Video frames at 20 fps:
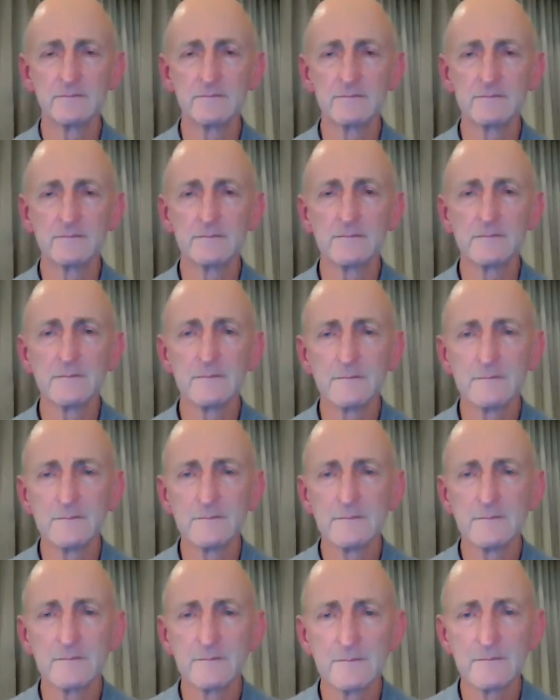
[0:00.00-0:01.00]

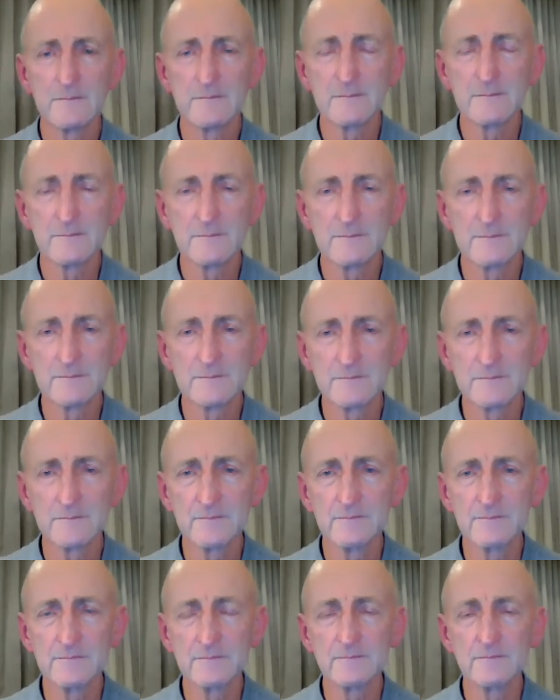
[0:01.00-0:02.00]

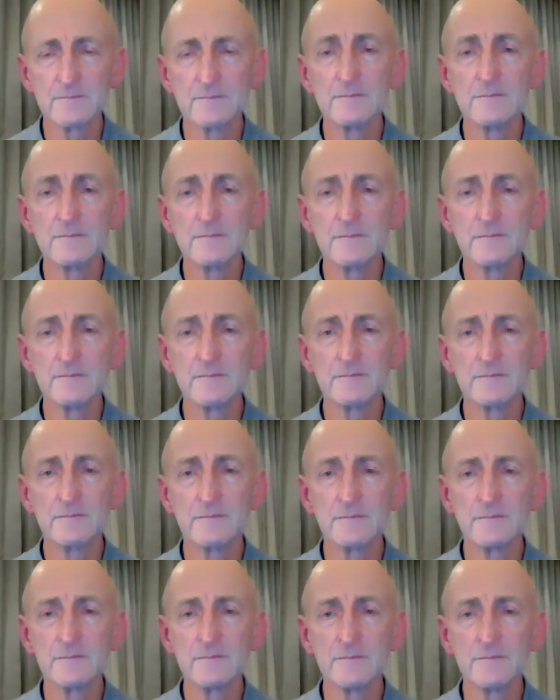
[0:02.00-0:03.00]

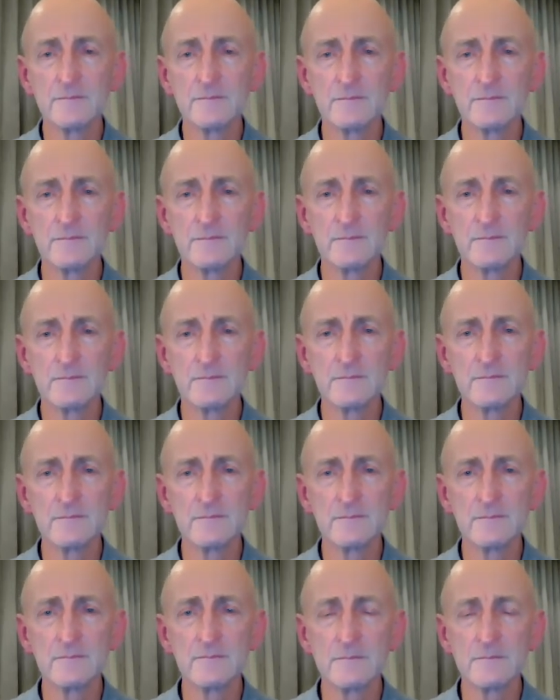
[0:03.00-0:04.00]

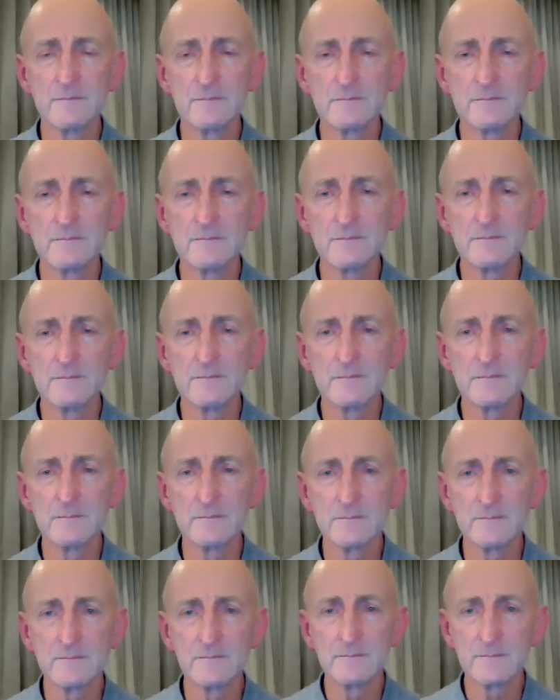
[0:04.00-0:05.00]

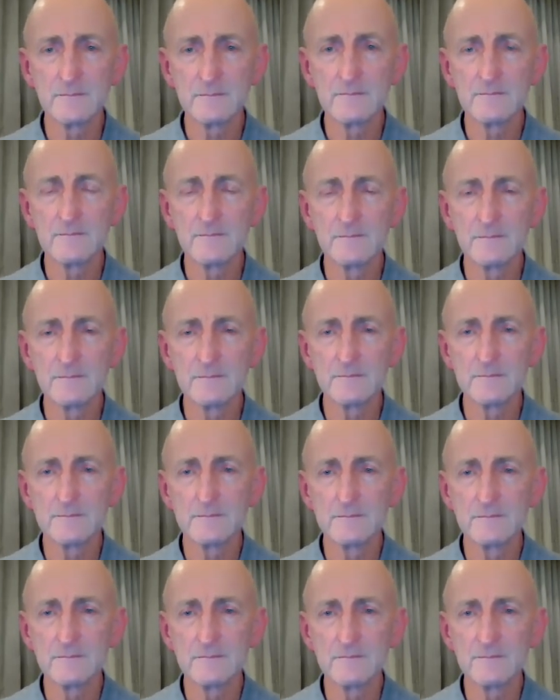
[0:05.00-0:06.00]

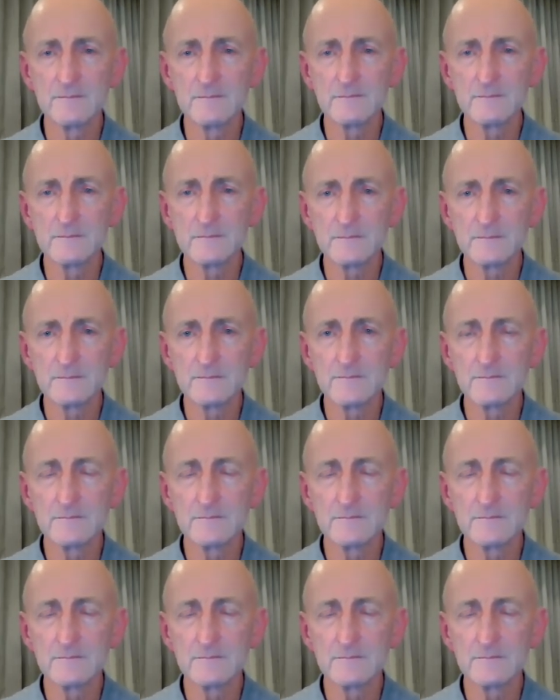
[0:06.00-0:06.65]
[no speech]